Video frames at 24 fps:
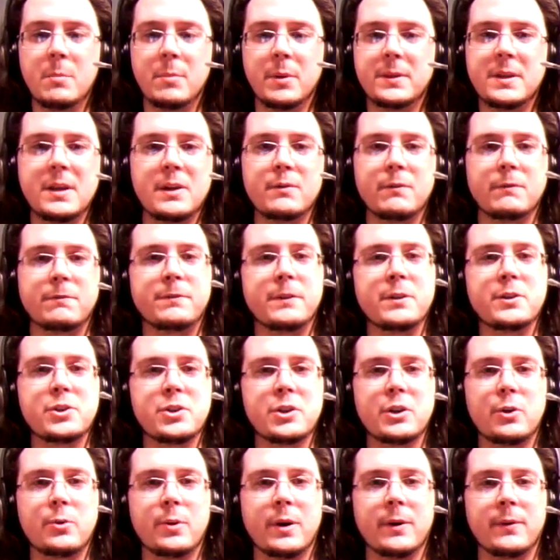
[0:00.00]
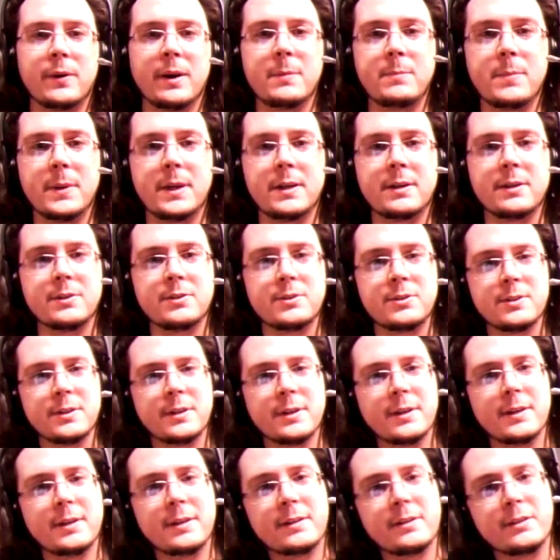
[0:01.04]
but they don't function quite right because
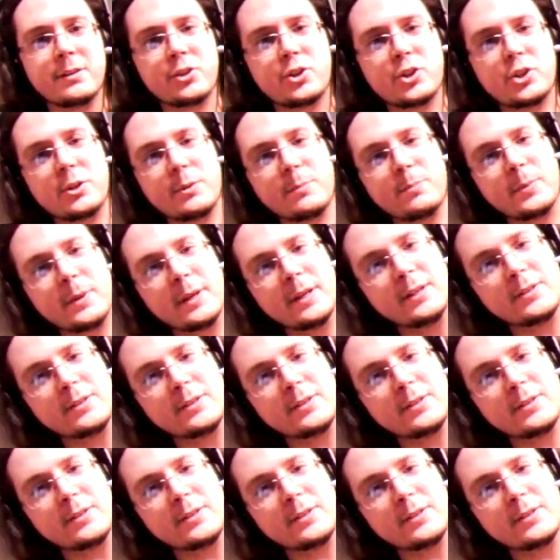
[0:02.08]
the ship